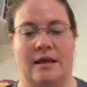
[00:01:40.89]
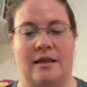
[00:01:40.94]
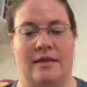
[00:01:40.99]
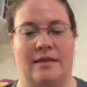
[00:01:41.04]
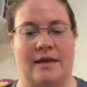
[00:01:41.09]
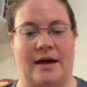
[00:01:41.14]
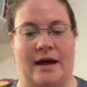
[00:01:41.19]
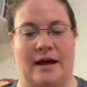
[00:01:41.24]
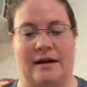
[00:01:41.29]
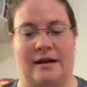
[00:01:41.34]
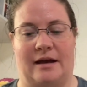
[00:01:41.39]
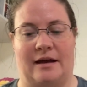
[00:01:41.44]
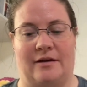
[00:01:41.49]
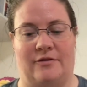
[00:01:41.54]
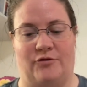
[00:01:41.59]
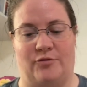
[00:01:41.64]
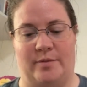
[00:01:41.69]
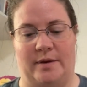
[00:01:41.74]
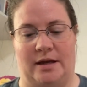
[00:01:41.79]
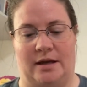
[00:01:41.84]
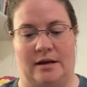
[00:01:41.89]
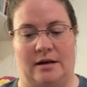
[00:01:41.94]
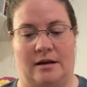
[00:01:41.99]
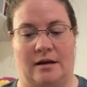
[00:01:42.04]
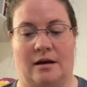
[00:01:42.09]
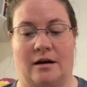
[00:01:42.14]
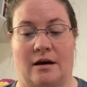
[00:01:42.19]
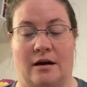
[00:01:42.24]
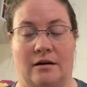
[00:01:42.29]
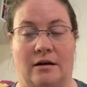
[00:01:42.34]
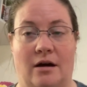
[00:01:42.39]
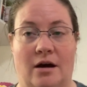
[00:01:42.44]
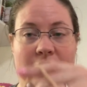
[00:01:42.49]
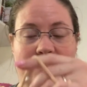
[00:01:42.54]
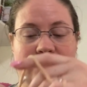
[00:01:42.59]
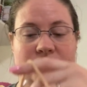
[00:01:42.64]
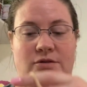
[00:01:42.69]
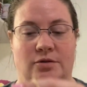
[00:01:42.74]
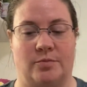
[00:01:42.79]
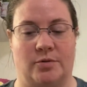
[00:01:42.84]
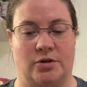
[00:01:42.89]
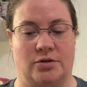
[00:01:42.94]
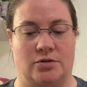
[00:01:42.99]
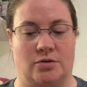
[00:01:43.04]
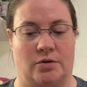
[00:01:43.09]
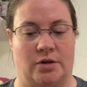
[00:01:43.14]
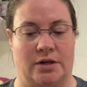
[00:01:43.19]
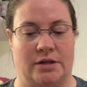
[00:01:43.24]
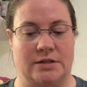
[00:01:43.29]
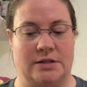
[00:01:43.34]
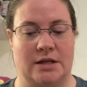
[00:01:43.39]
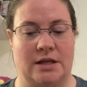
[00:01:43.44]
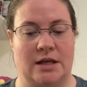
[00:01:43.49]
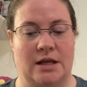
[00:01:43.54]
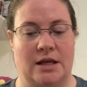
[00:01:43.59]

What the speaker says: that have been cut off super short,